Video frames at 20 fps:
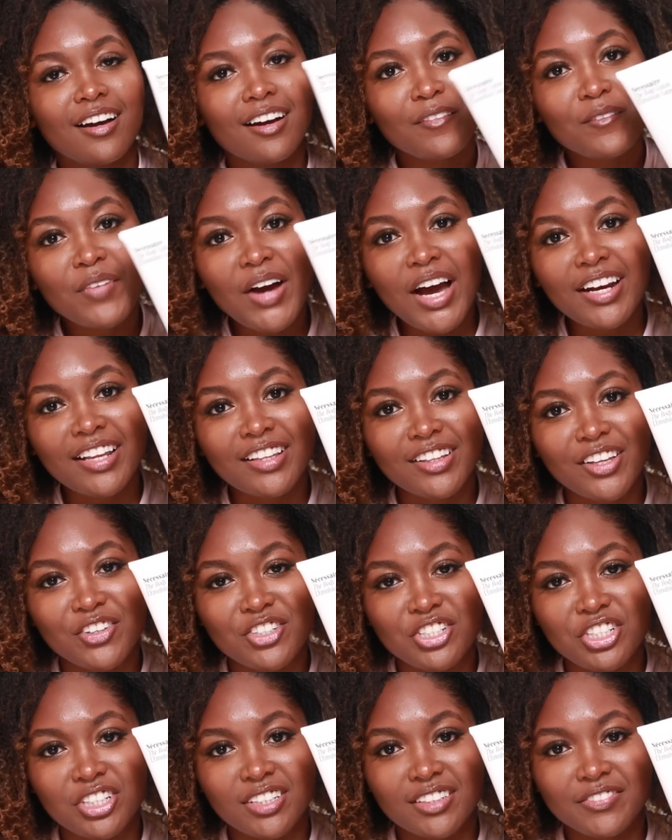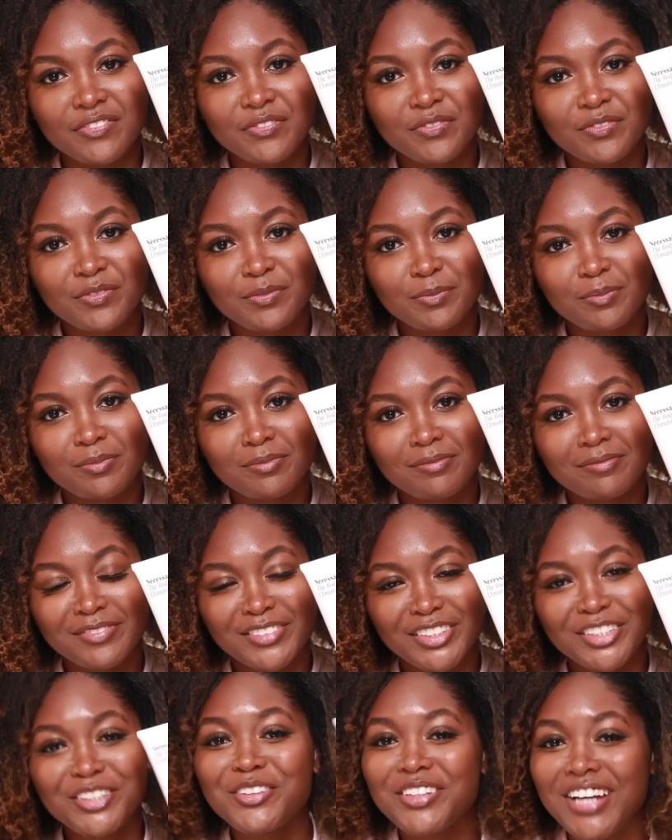Body lotion.
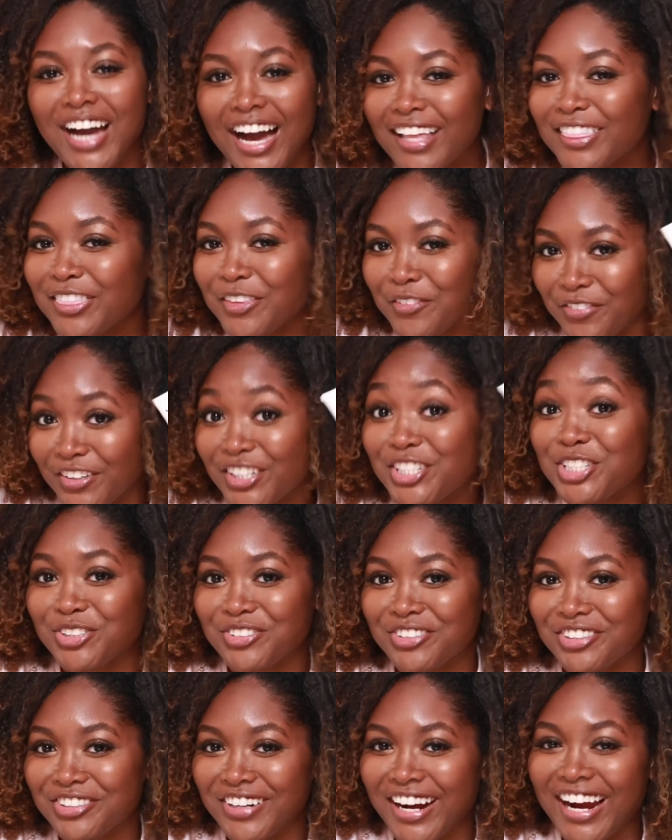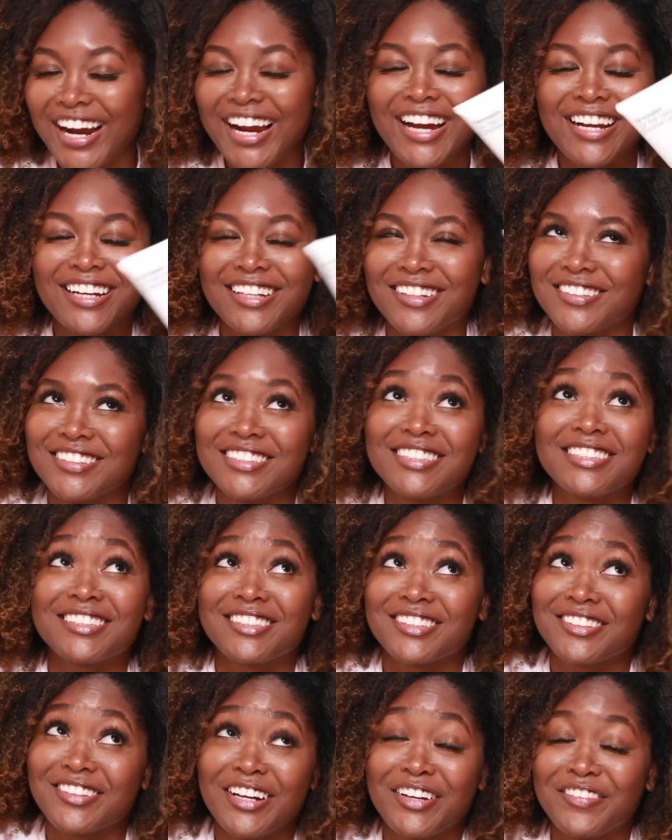You got the visual, right? I know this is
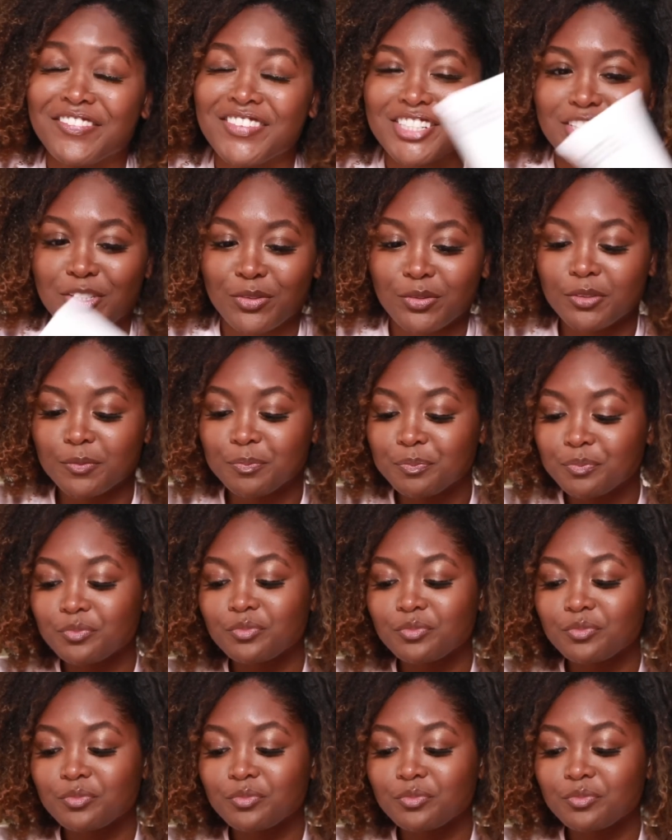a great visual.